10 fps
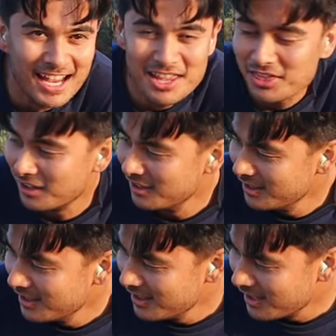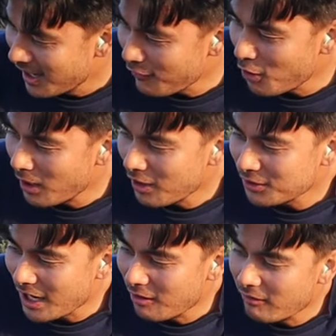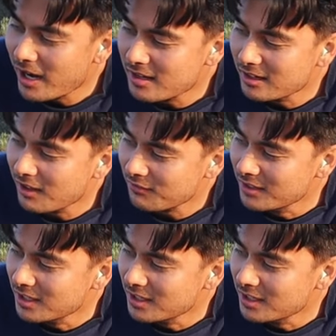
ether. I got that red left